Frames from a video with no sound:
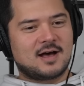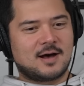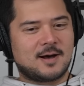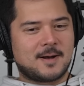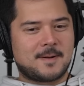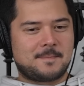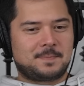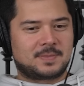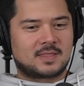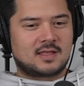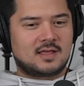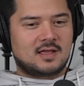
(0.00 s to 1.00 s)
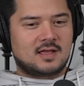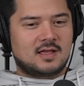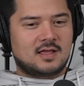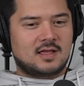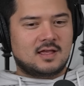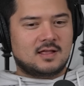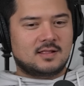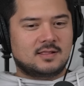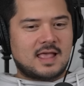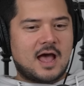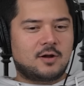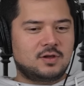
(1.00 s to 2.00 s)
Um,
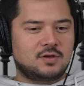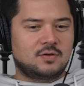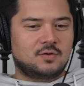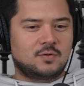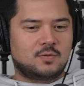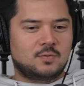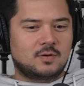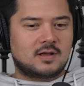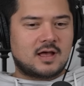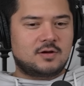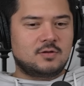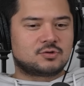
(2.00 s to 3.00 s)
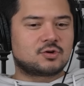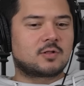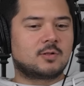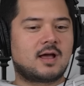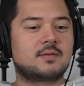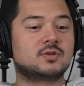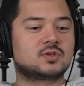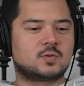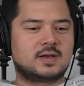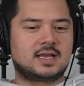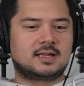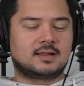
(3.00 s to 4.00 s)
how do you how do you draw the line
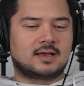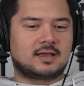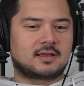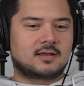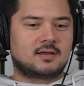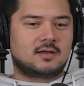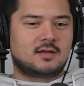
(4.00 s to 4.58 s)
between like